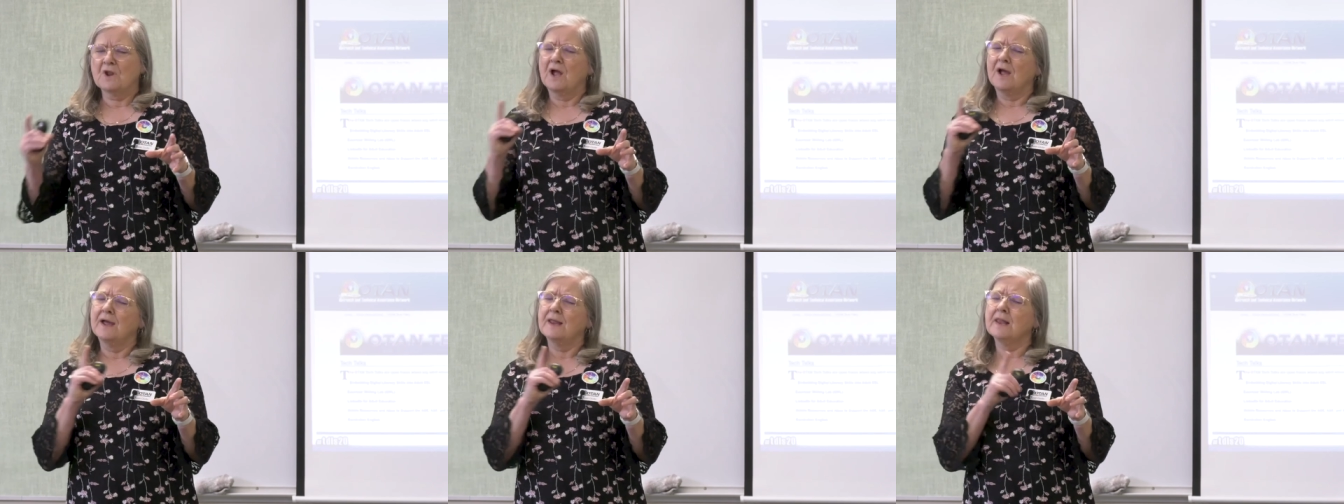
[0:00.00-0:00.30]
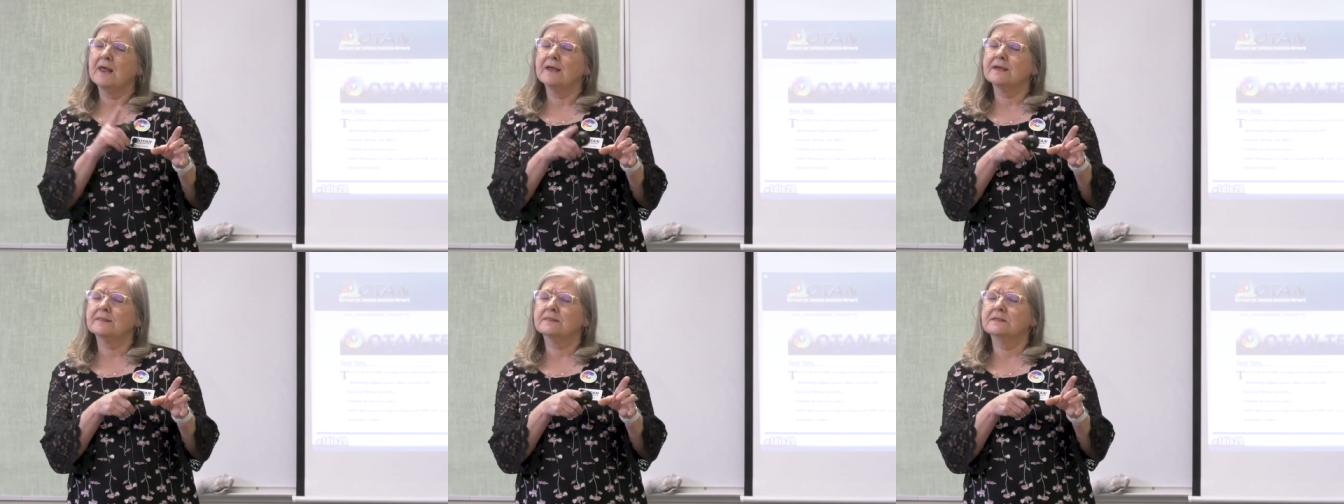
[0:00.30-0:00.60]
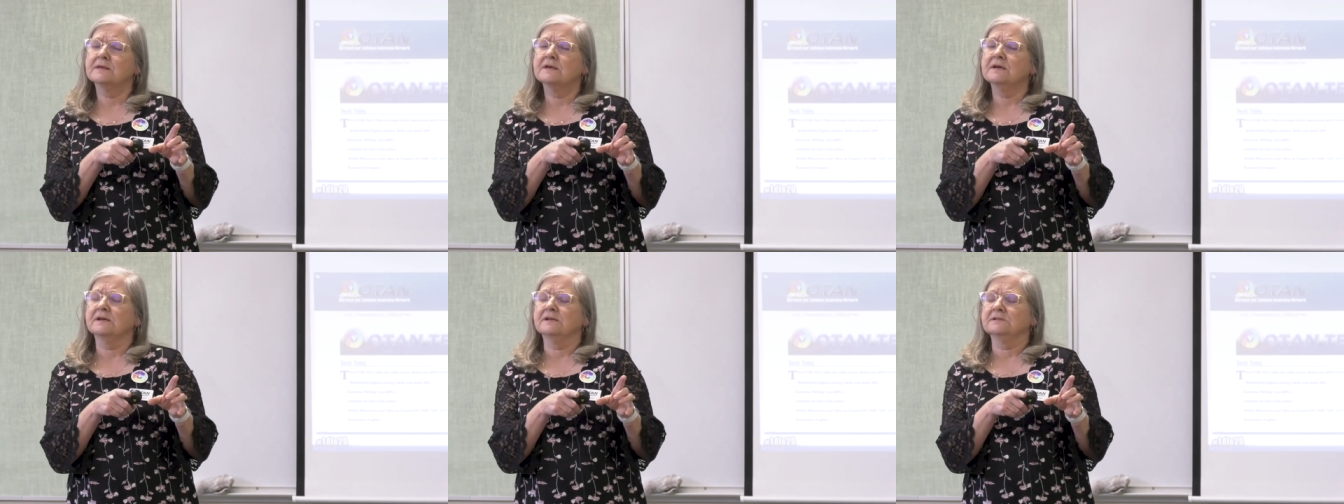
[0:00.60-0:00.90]
I like
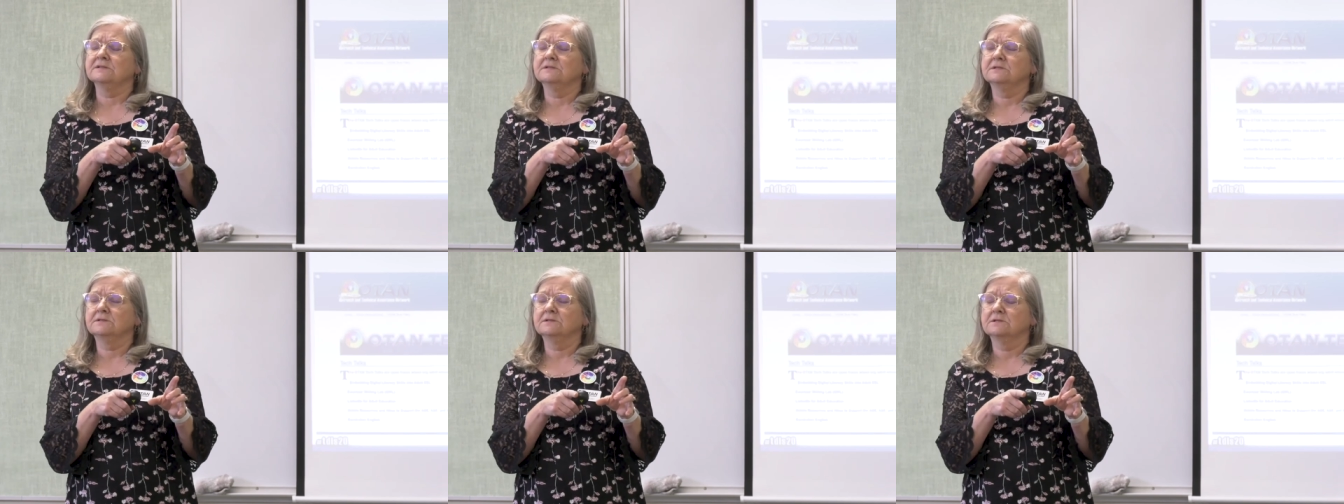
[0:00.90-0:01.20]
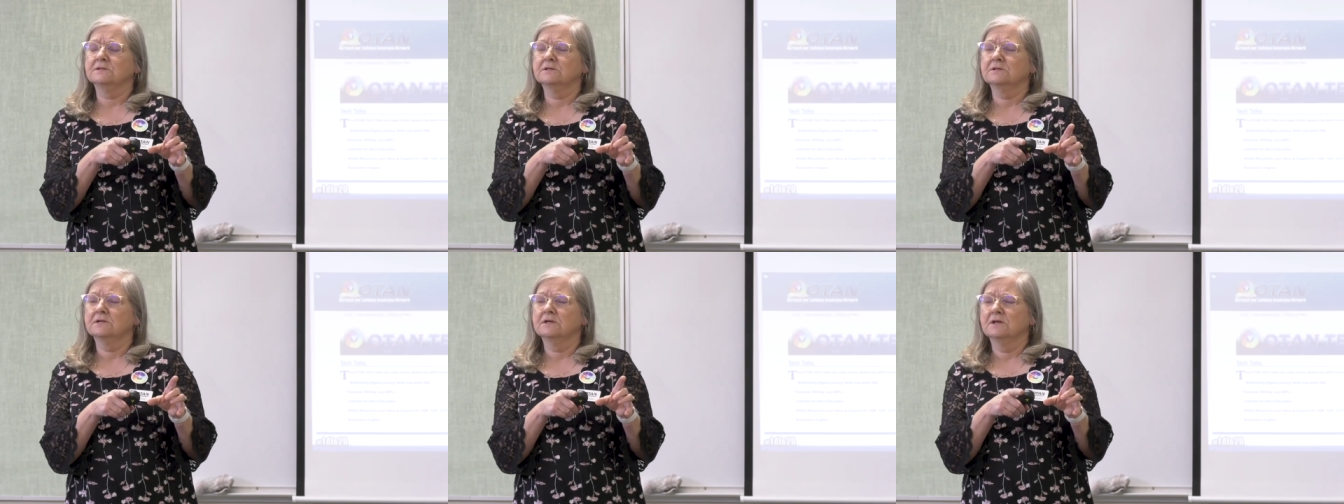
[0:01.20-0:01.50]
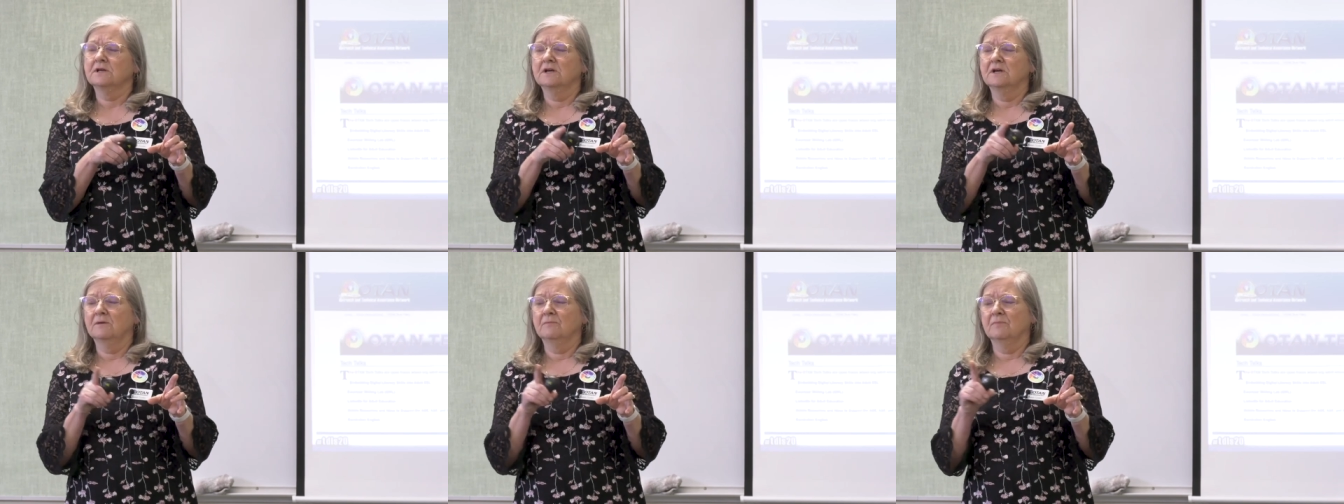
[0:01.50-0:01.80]
this
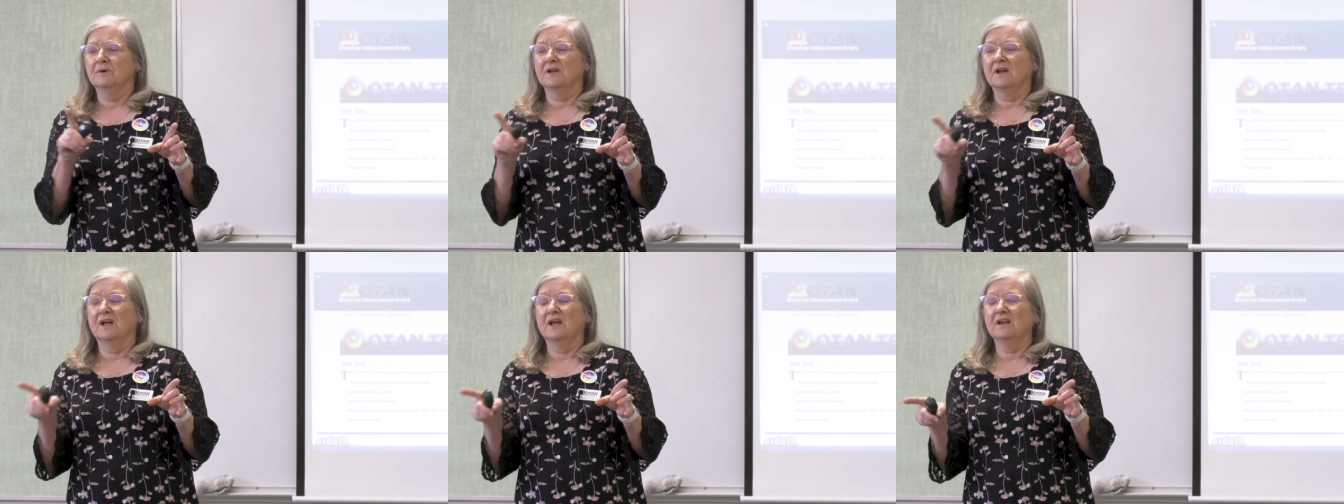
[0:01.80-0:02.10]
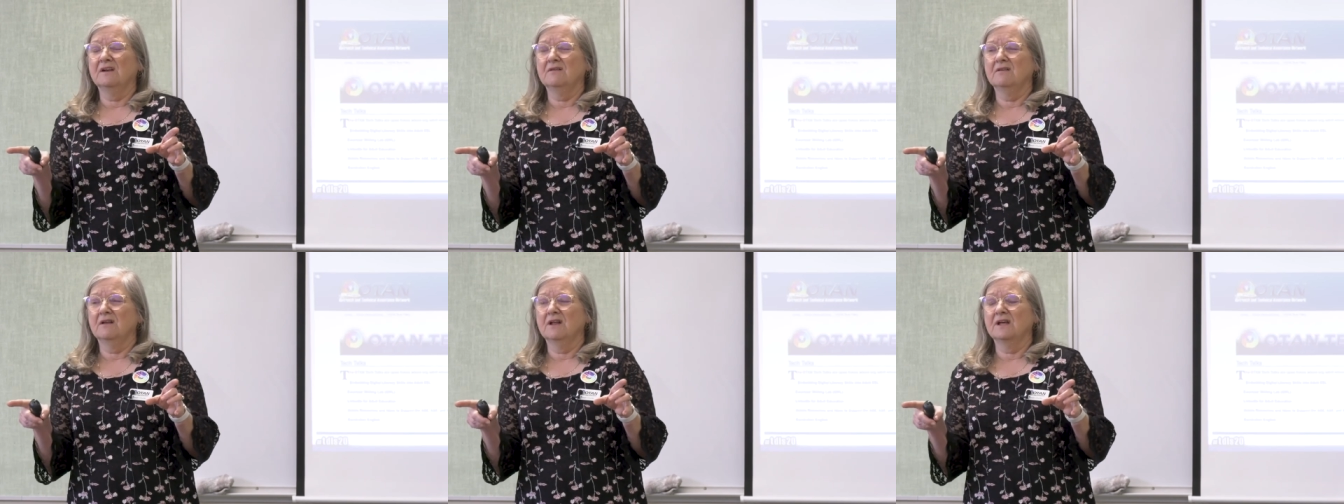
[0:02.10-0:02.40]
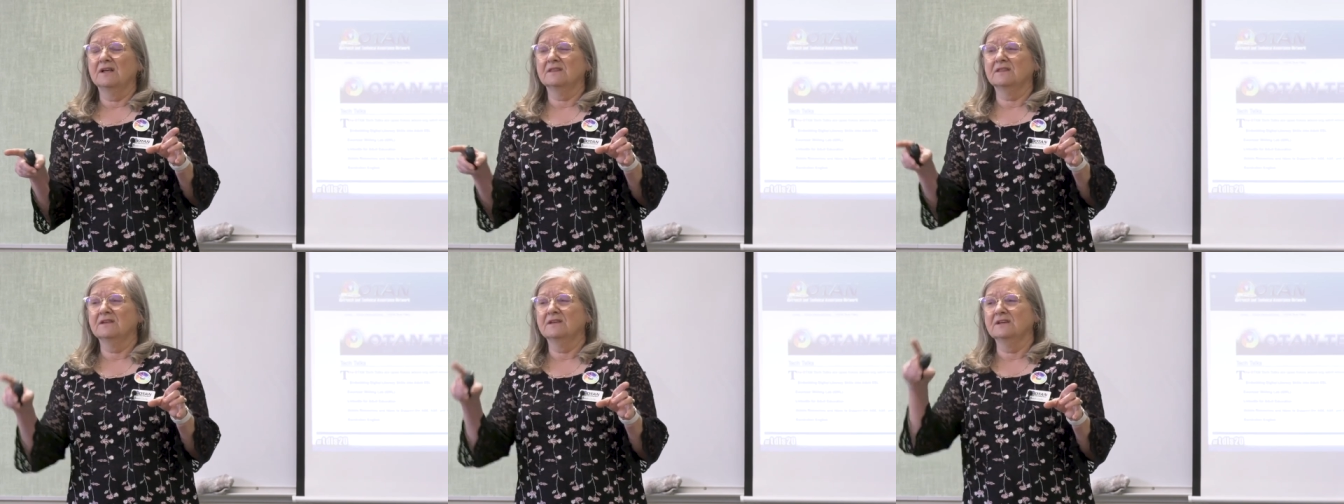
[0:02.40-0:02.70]
but I don't
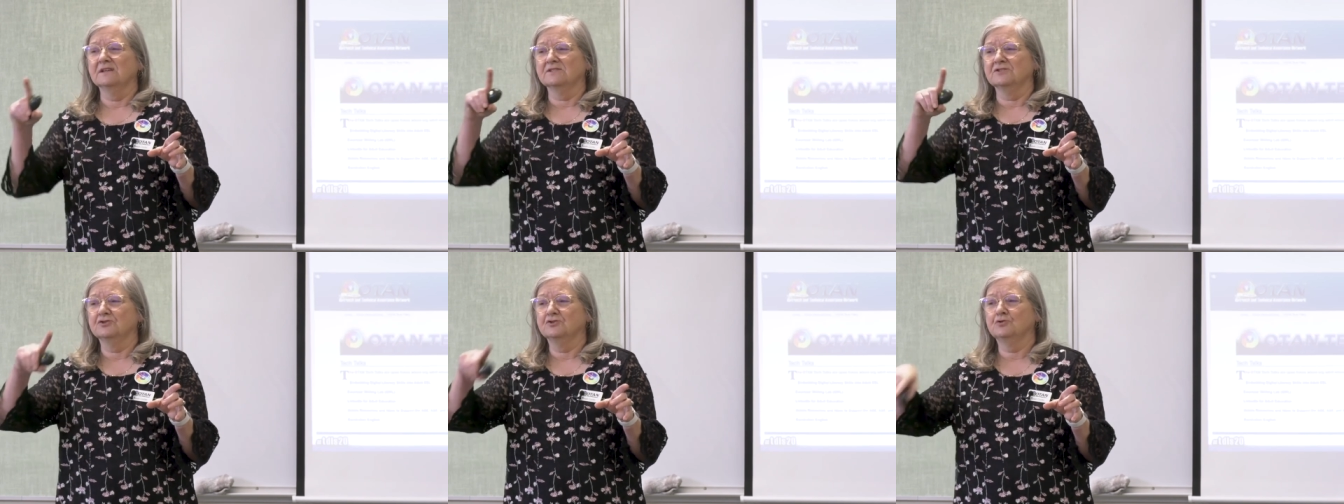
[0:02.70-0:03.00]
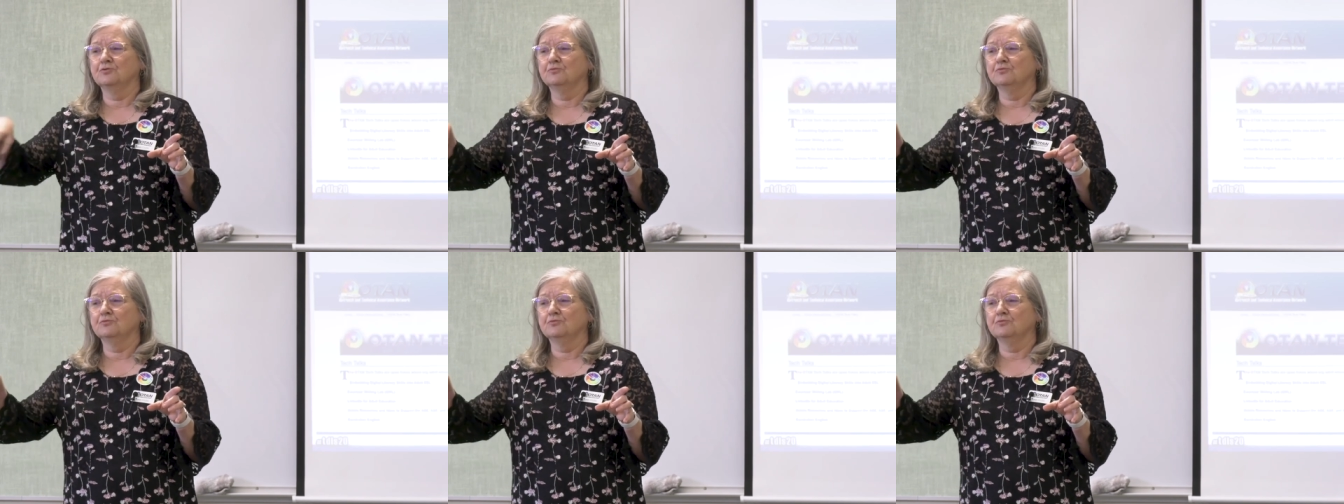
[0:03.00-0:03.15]
like this.